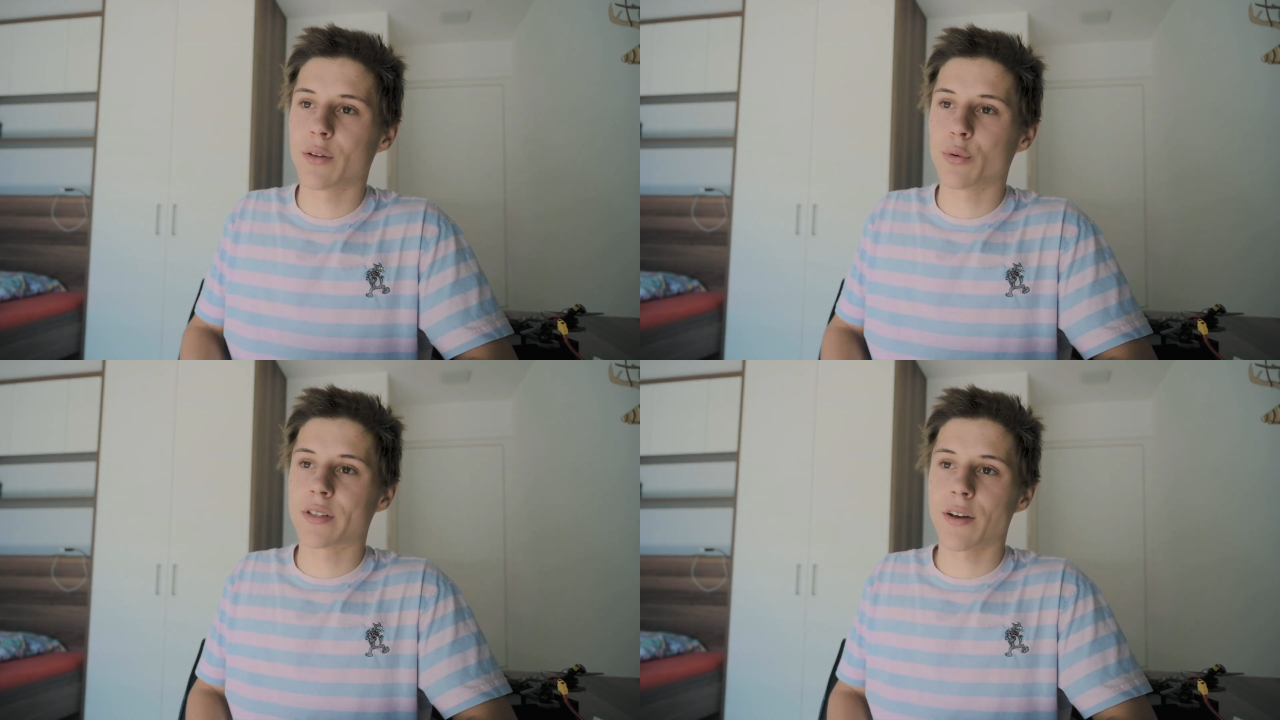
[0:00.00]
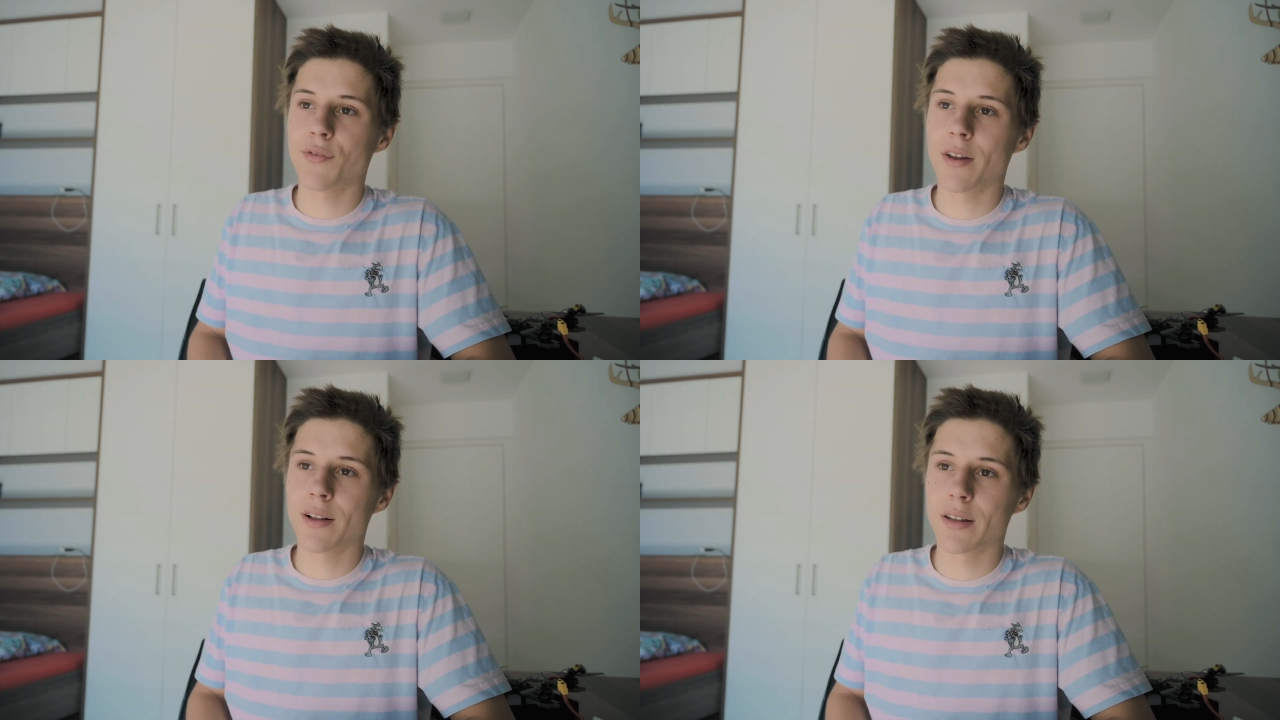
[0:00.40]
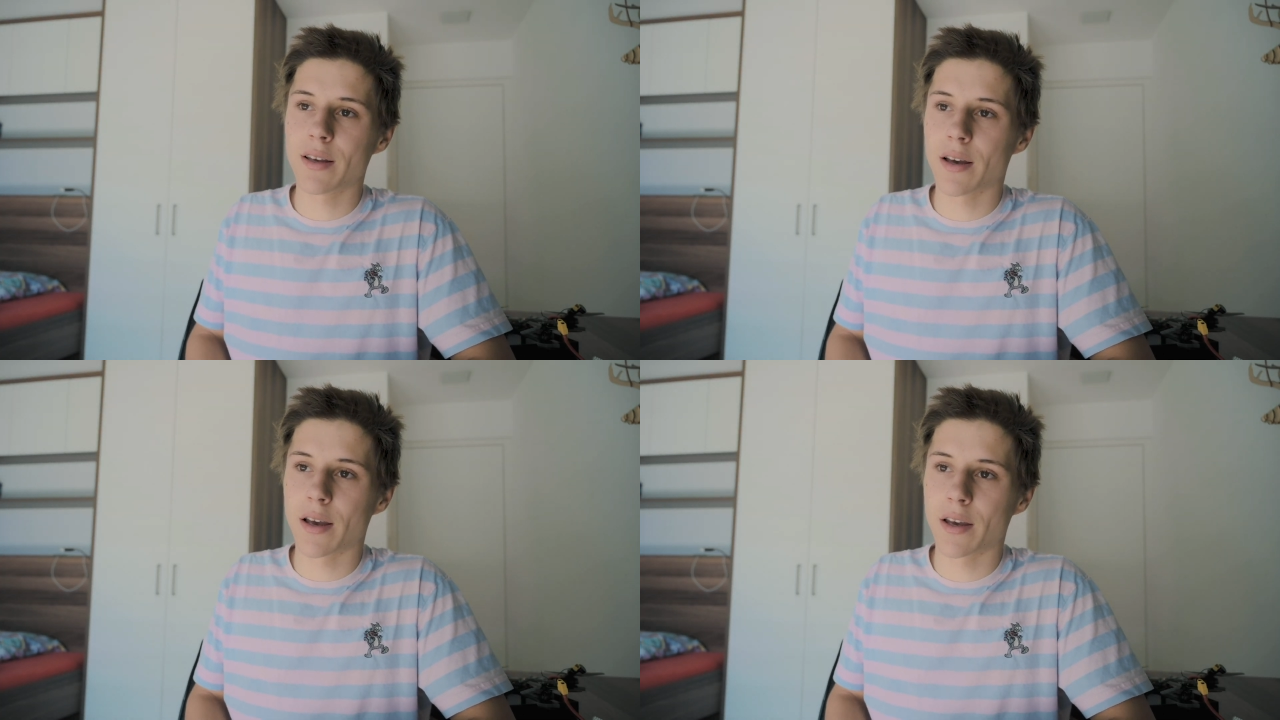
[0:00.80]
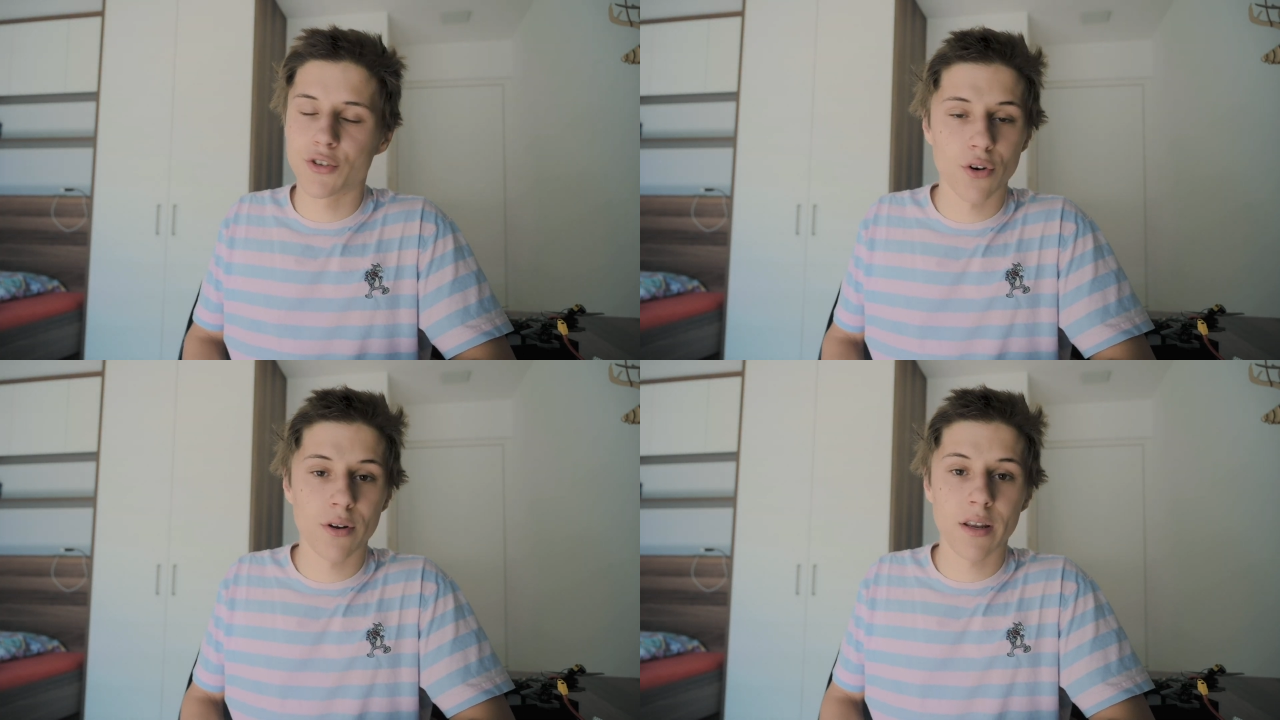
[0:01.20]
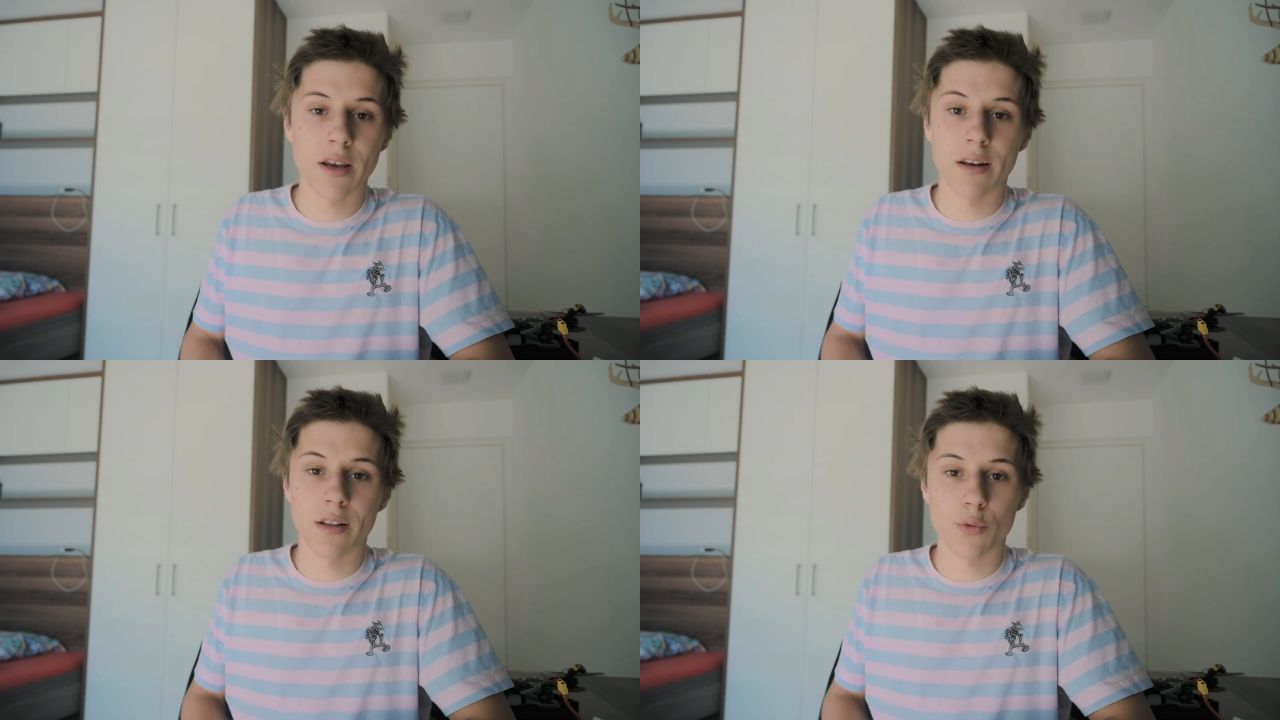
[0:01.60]
it was definitely a journey
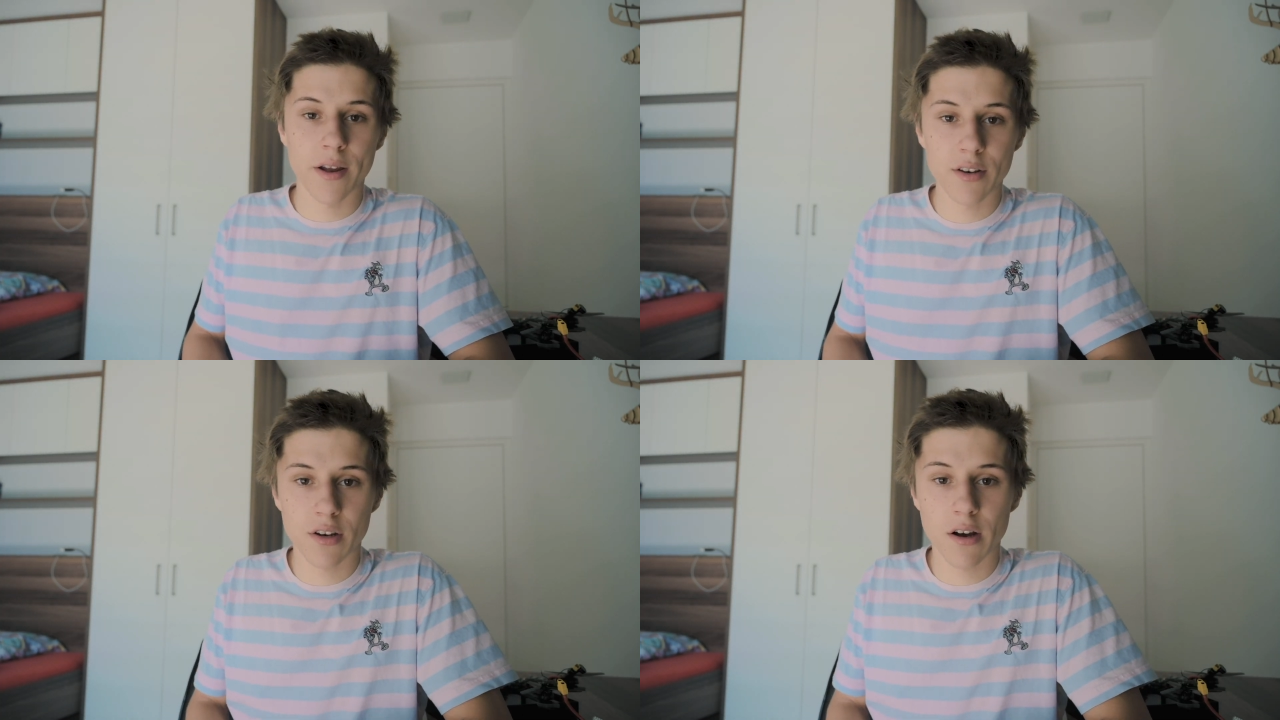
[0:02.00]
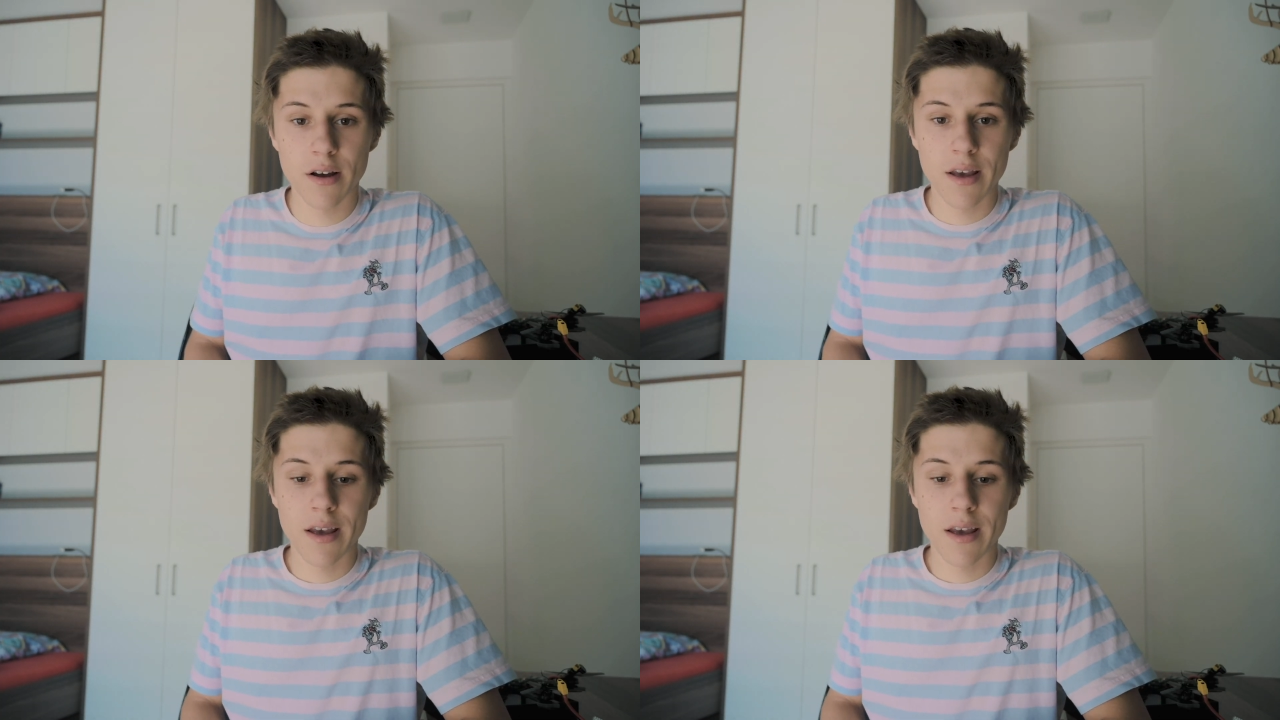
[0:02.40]
and adventure